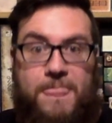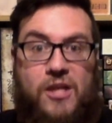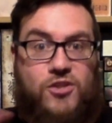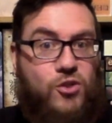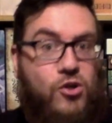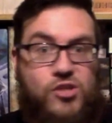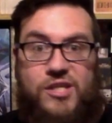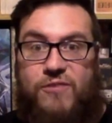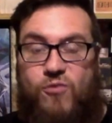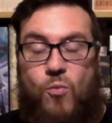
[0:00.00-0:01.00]
search in
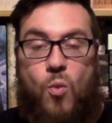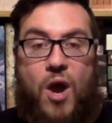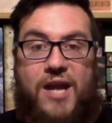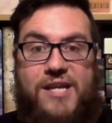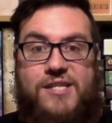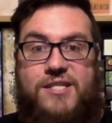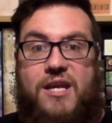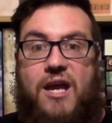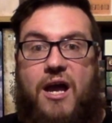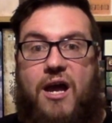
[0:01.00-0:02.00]
different ways.
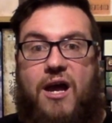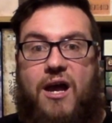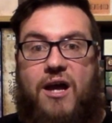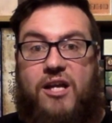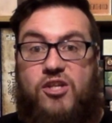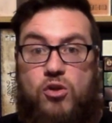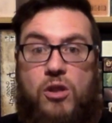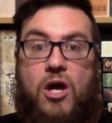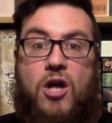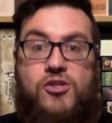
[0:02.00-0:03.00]
I can do
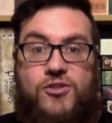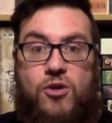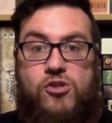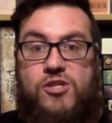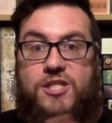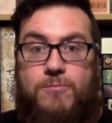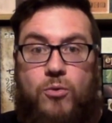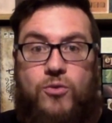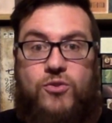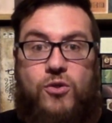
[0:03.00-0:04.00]
large searches,
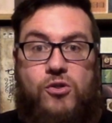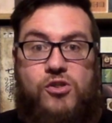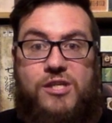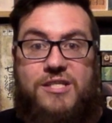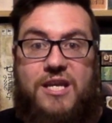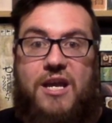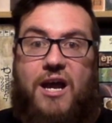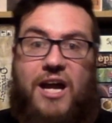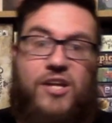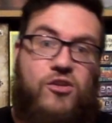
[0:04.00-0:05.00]
small searches.
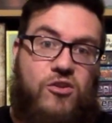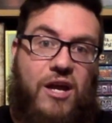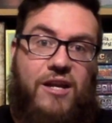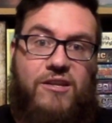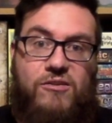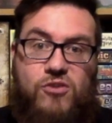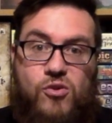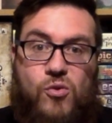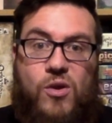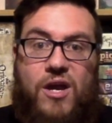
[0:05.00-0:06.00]
I can
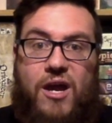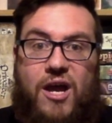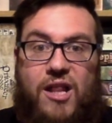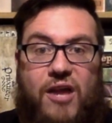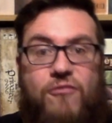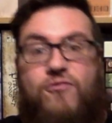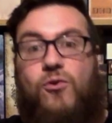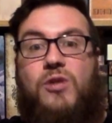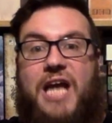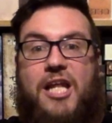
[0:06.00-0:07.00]
do like
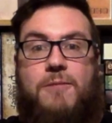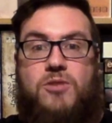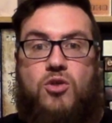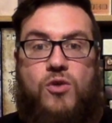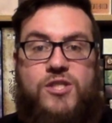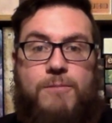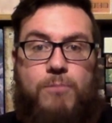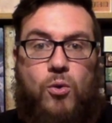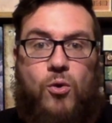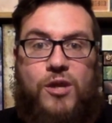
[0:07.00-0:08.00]
full gallops across the
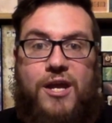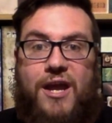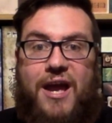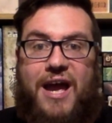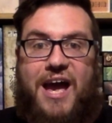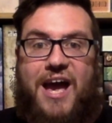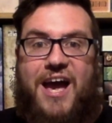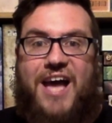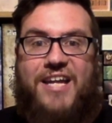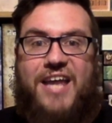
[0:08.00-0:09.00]
board,
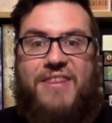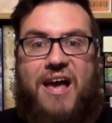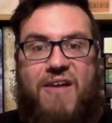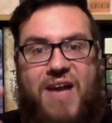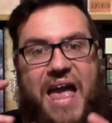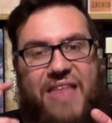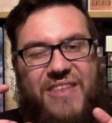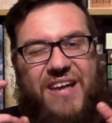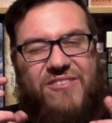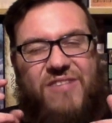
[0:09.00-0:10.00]
and
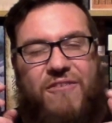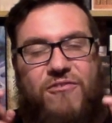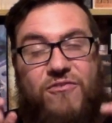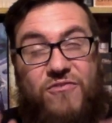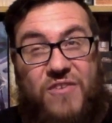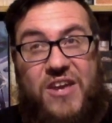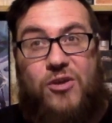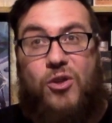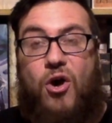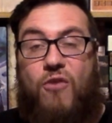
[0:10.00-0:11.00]
that
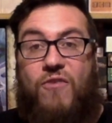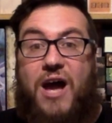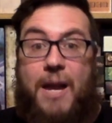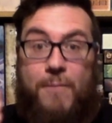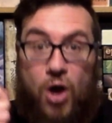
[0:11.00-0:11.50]
feel of I'm